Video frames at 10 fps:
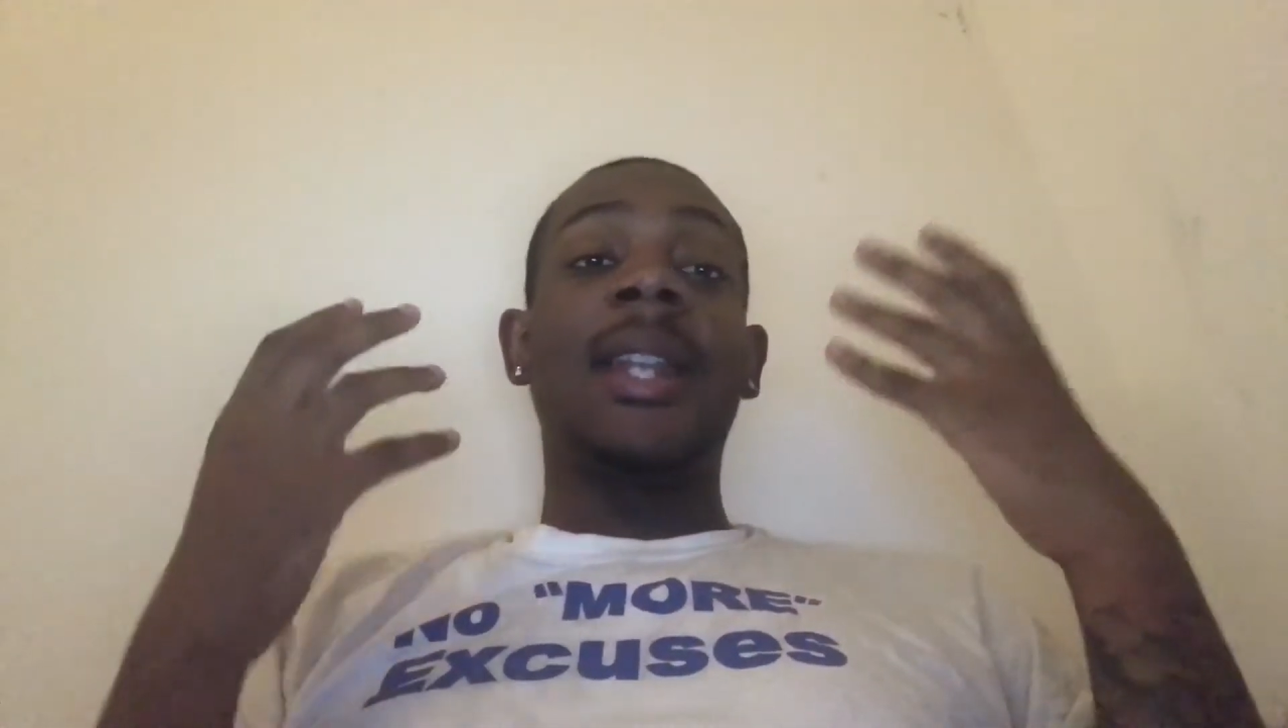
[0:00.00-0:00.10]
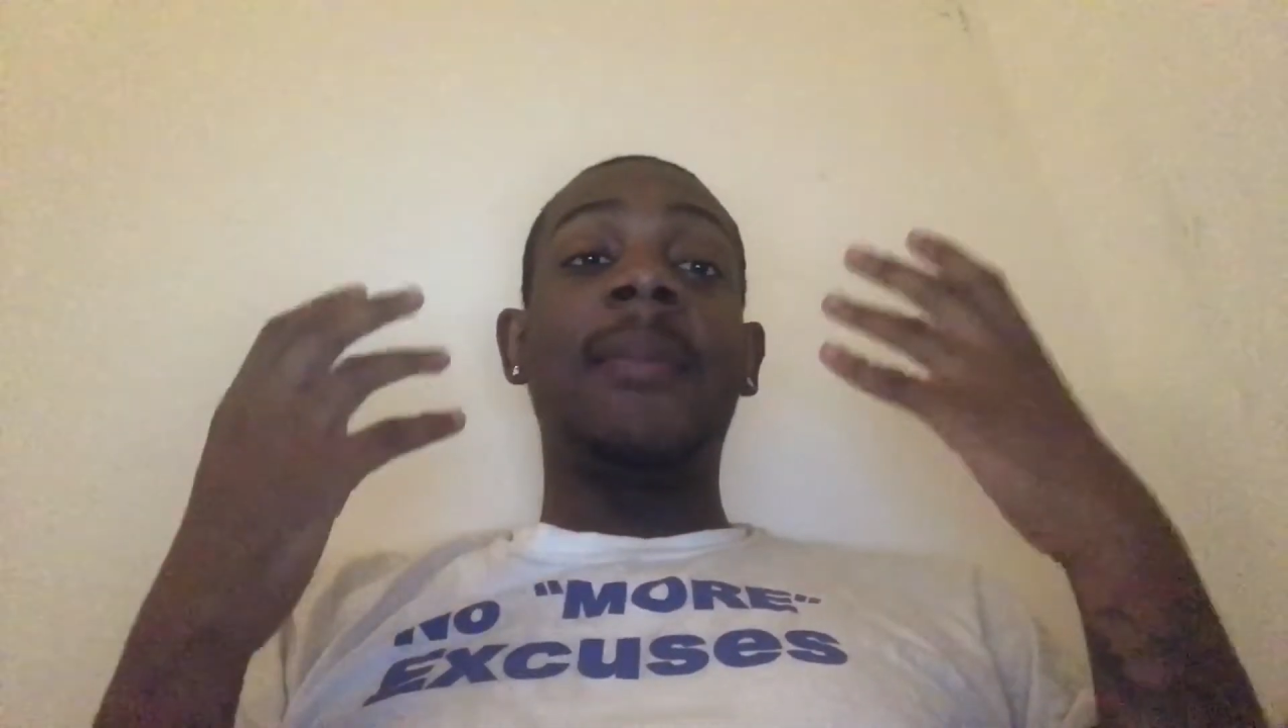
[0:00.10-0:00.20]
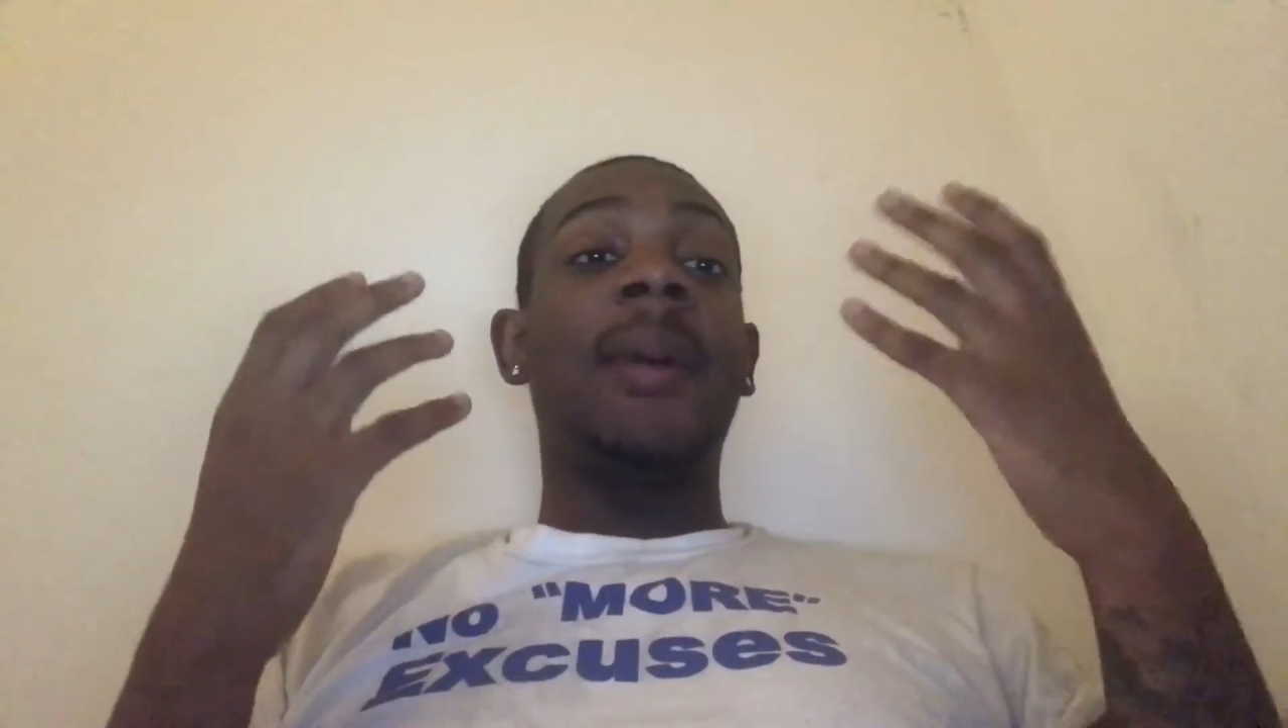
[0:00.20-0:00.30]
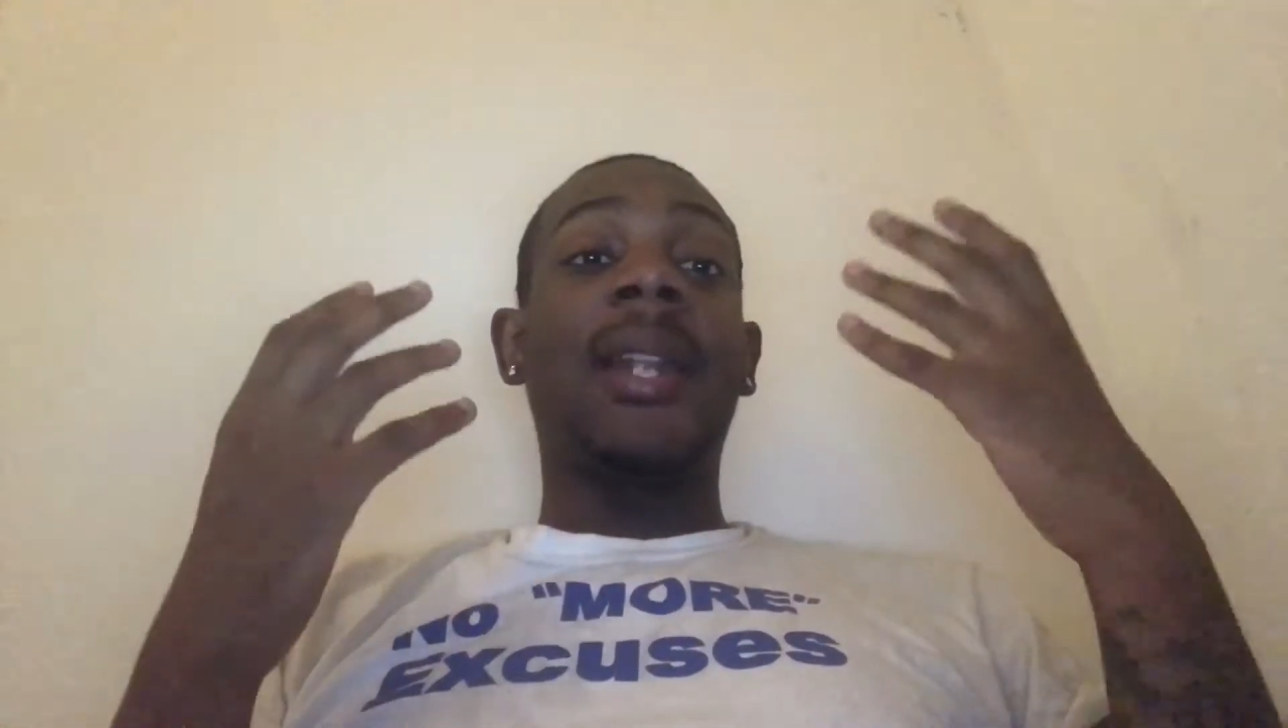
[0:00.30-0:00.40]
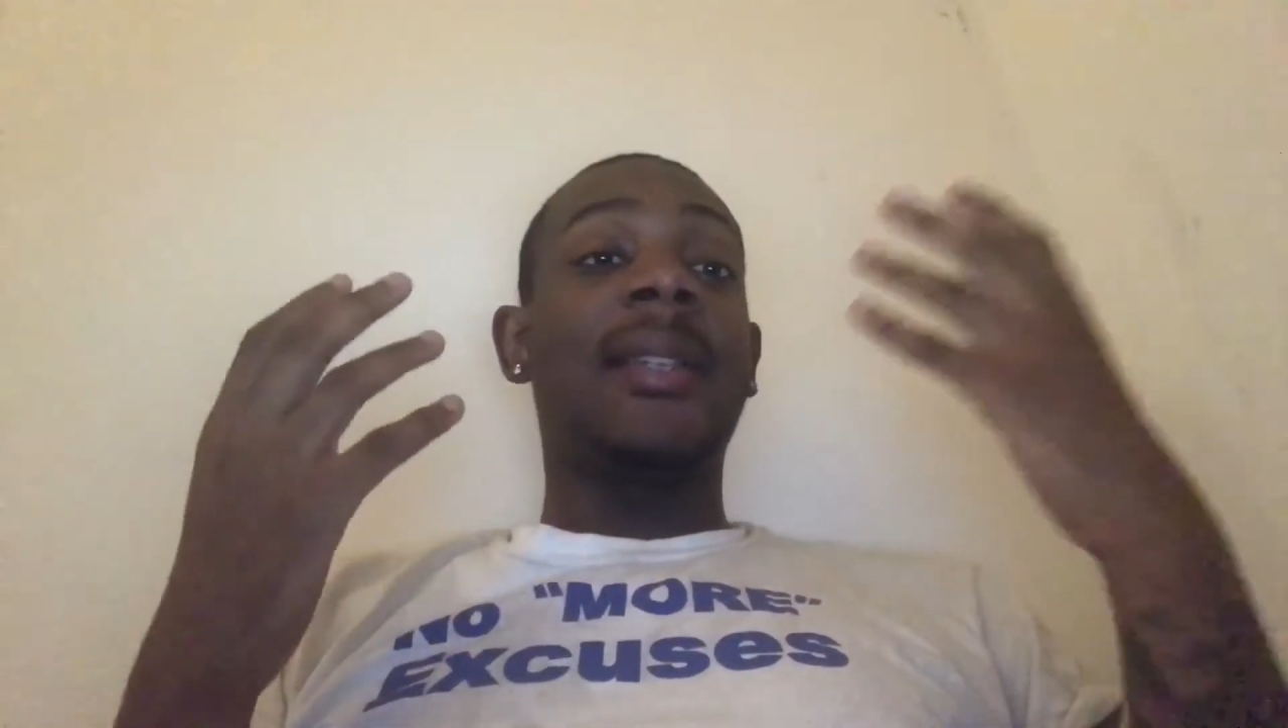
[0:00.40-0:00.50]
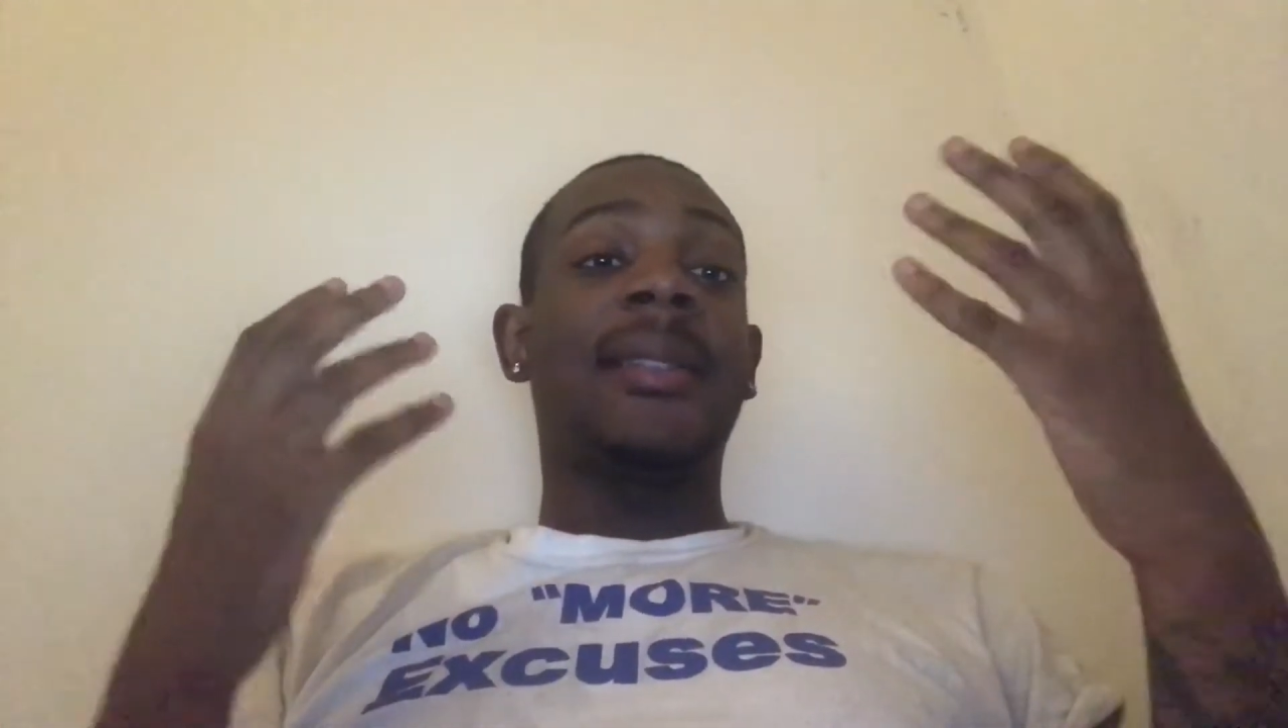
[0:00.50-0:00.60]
anybody can